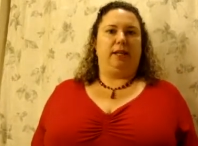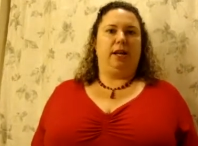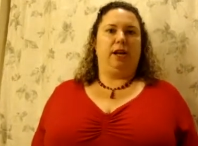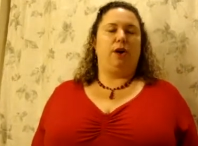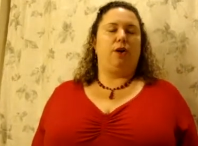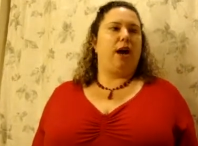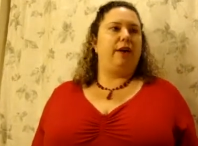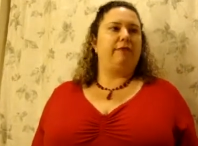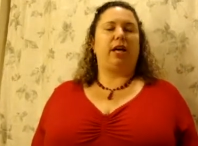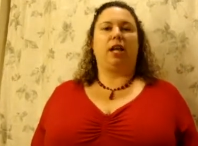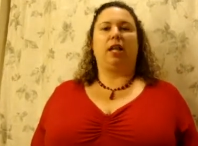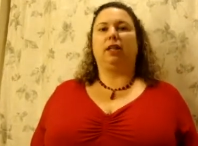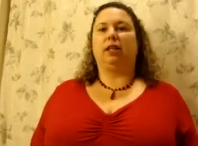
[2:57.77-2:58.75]
You know, I've
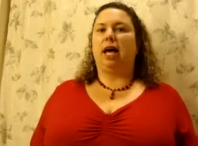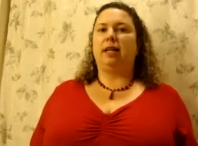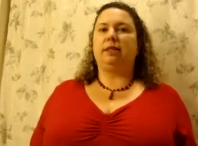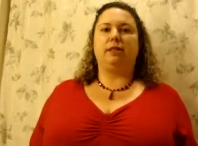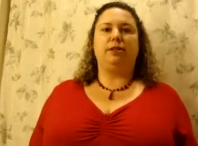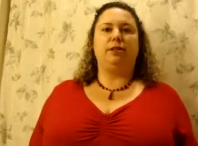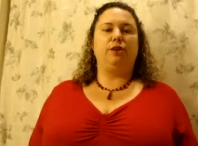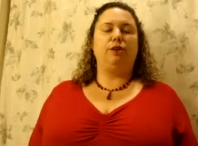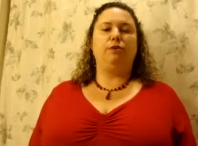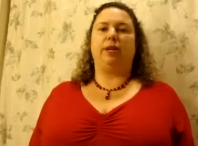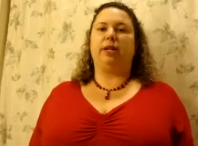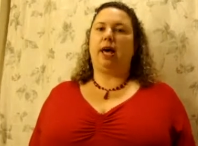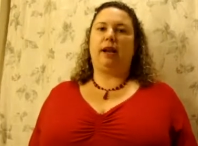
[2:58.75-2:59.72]
got a lot to
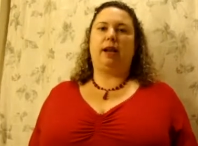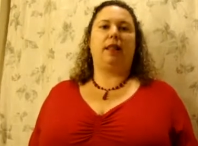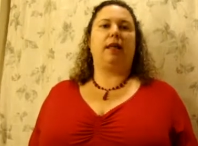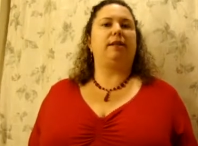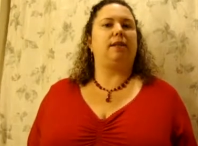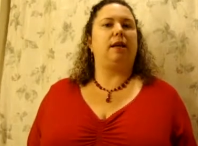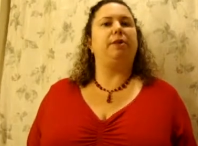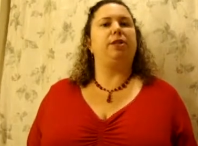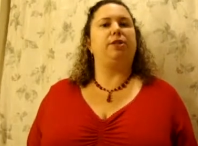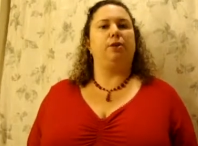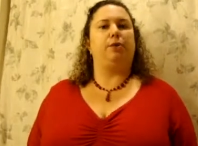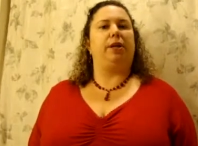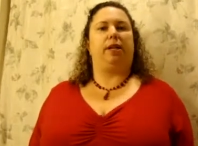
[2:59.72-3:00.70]
do and not a lot of time to
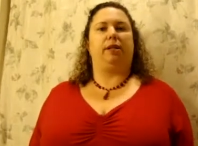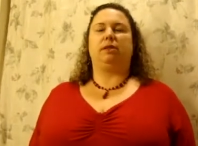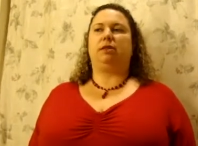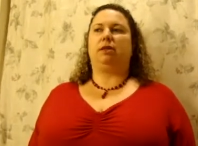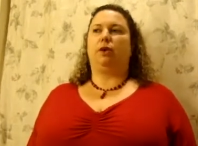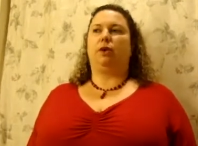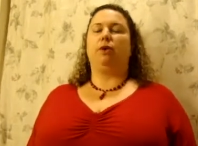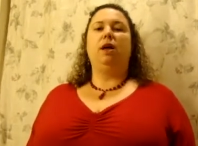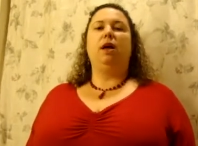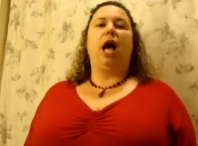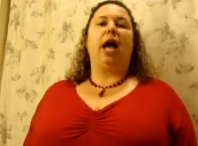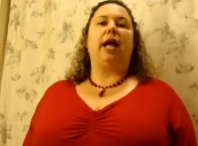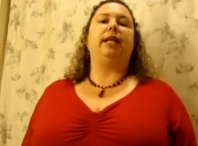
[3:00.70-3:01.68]
do it in. So
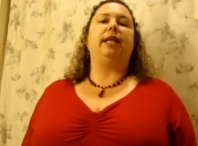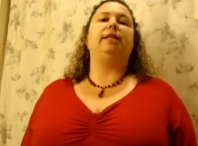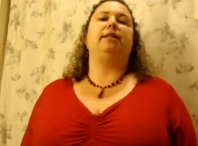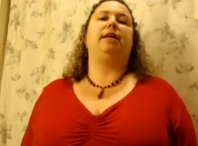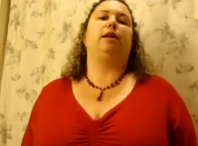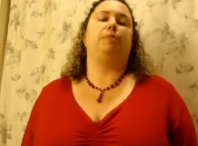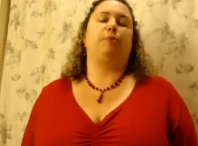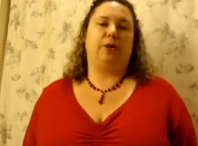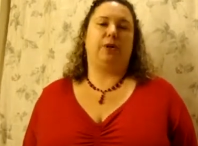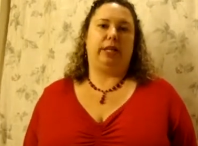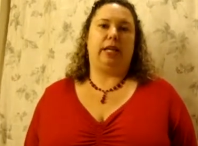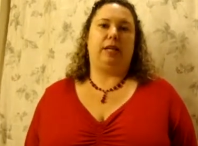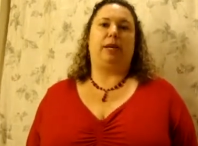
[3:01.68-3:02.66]
I need to get up
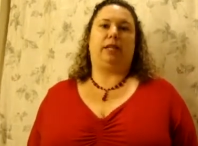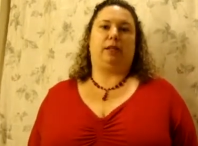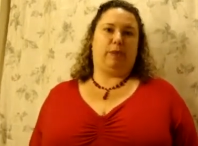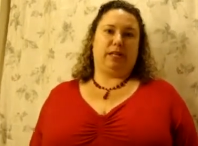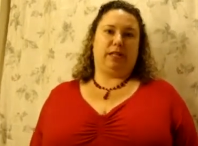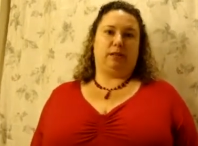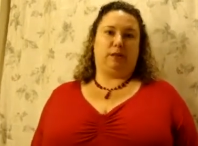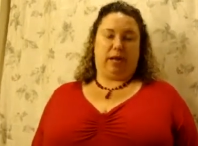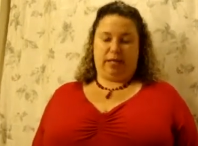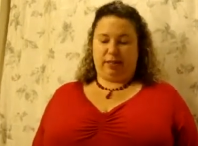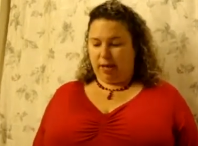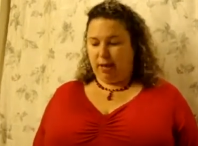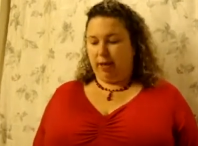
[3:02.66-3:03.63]
early and make the best of
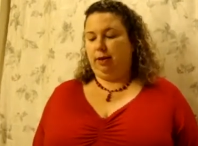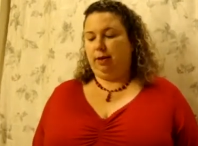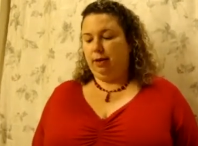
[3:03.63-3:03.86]
my day.